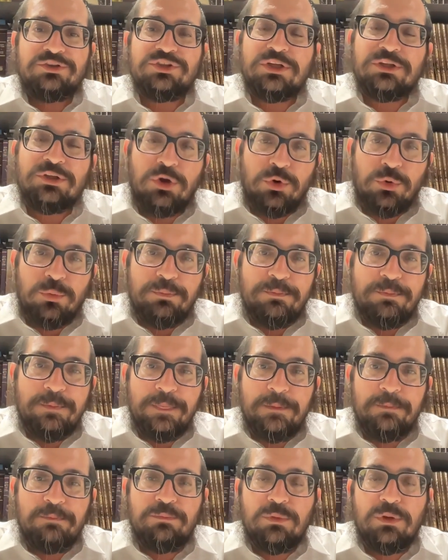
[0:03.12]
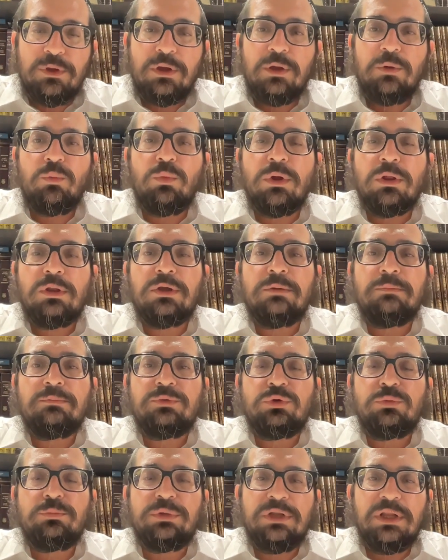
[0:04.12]
Shalom, and
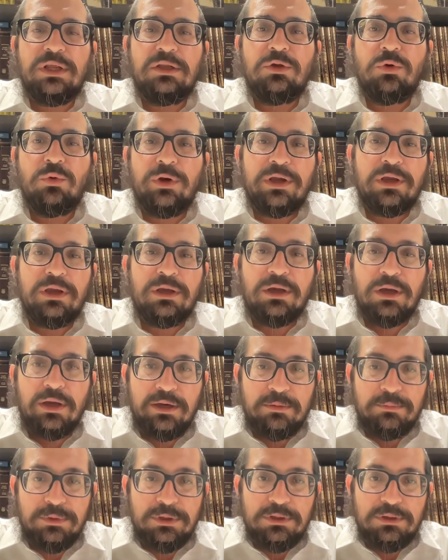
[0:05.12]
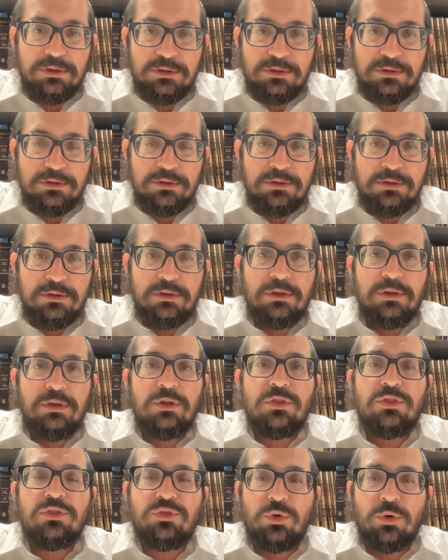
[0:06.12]
welcome to Bnei Noach Academy,
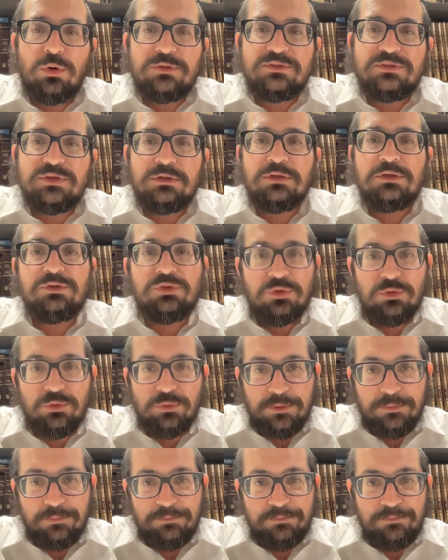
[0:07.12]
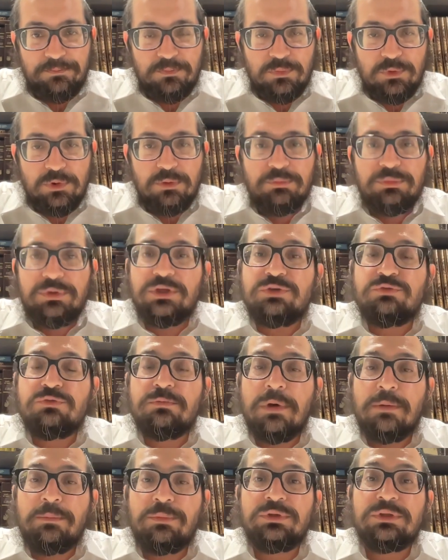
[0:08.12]
Thoughts on the Torah. Please
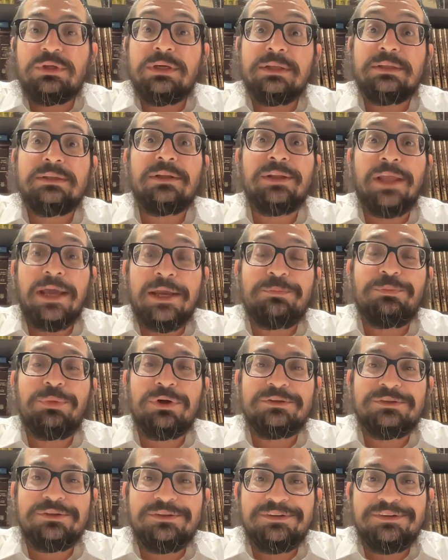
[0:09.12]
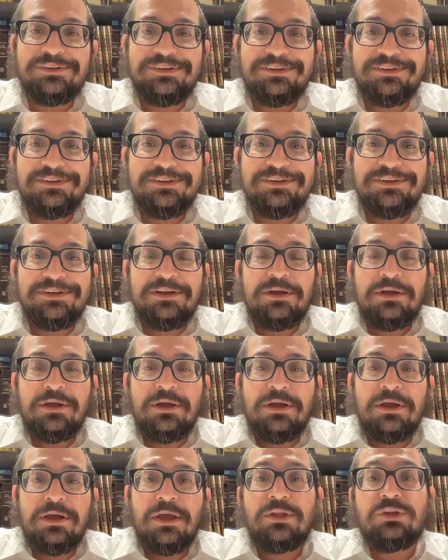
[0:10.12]
remember to hit the like button
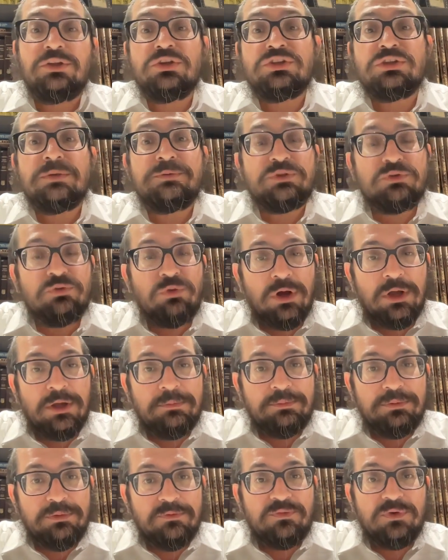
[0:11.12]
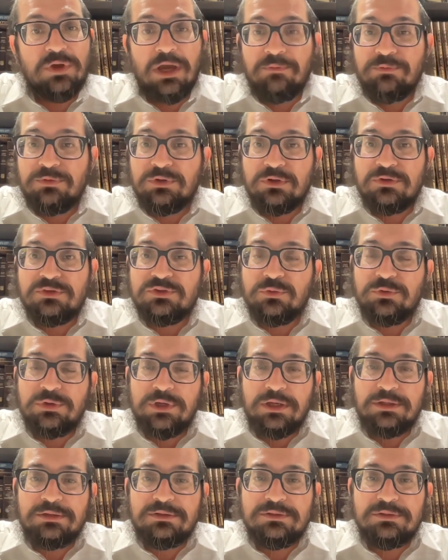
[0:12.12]
and to subscribe if you haven't done so
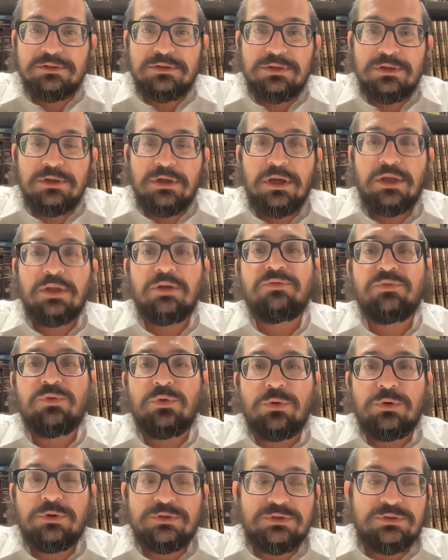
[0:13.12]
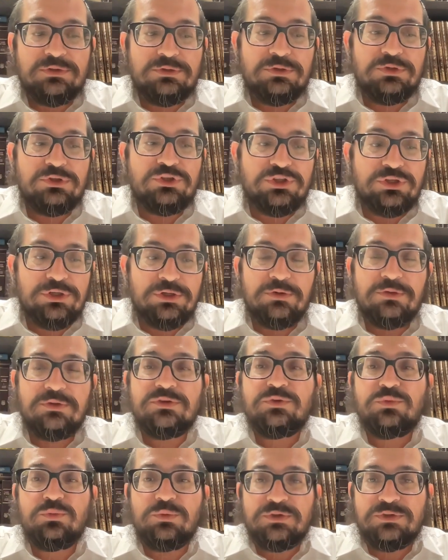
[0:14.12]
yet, and of course, to share
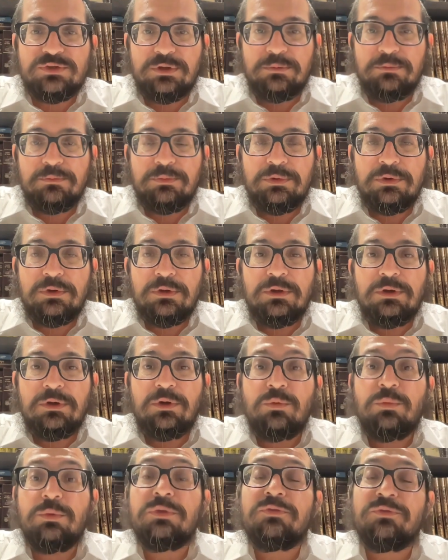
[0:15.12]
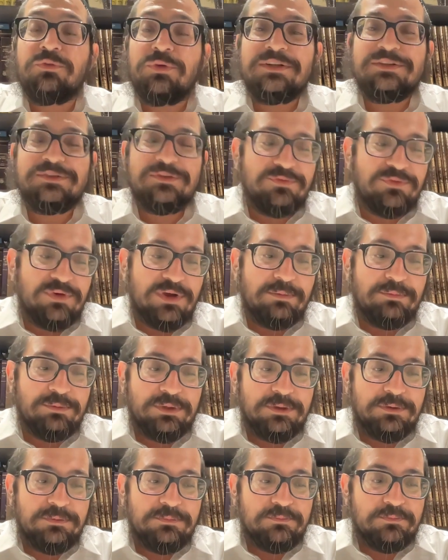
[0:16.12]
this wisdom with friends and
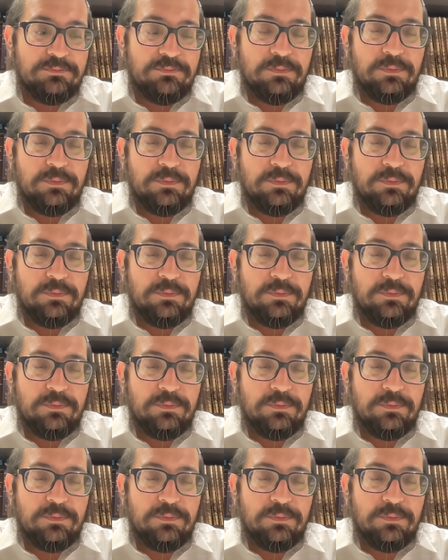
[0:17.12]
family.